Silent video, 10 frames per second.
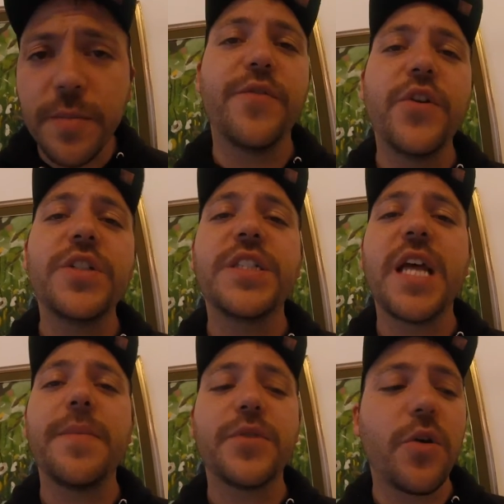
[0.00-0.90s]
First
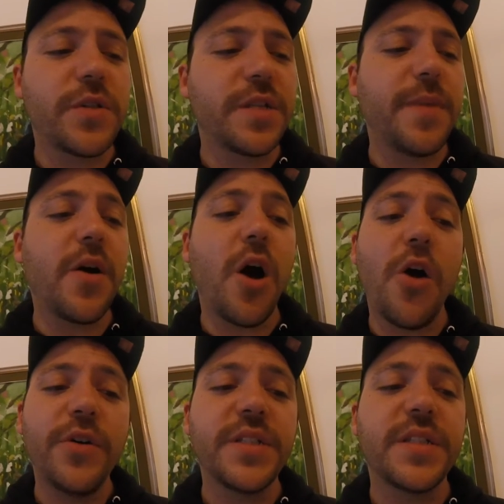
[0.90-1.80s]
step talks about
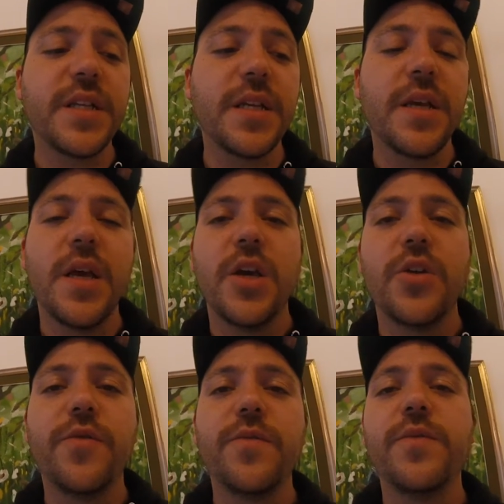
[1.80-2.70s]
honesty.
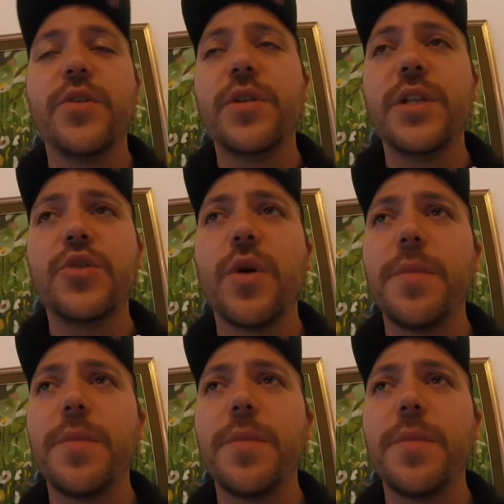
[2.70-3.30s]
You need to